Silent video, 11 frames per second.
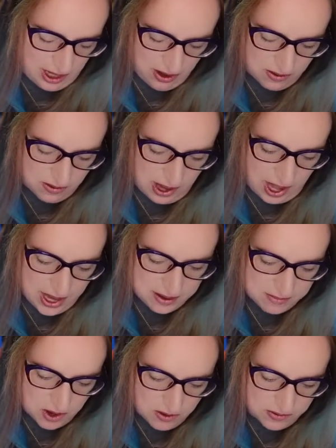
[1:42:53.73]
Oh, I
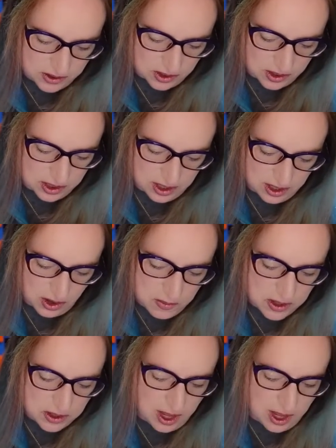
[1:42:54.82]
am over almost.